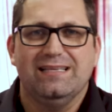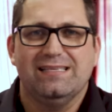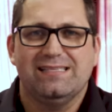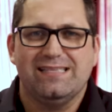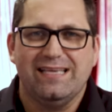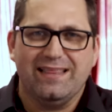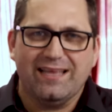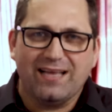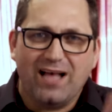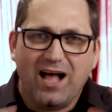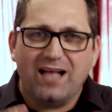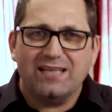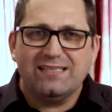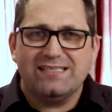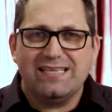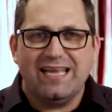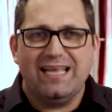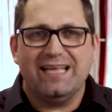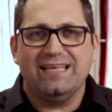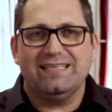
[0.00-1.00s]
let's see, the
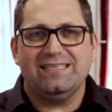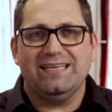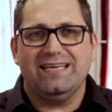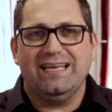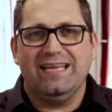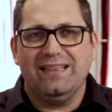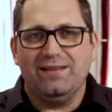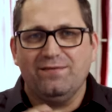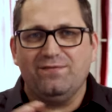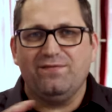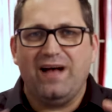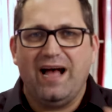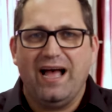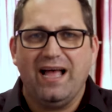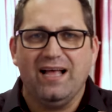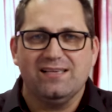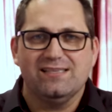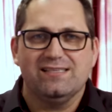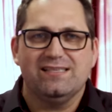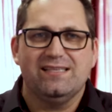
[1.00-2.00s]
content in the
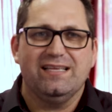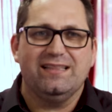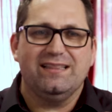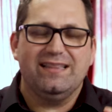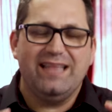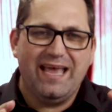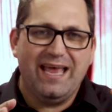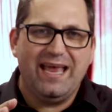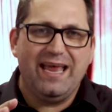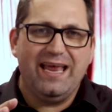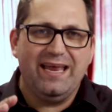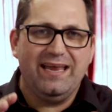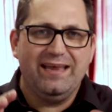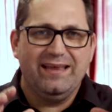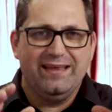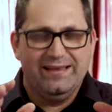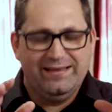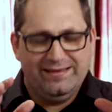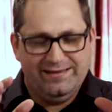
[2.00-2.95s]
files that they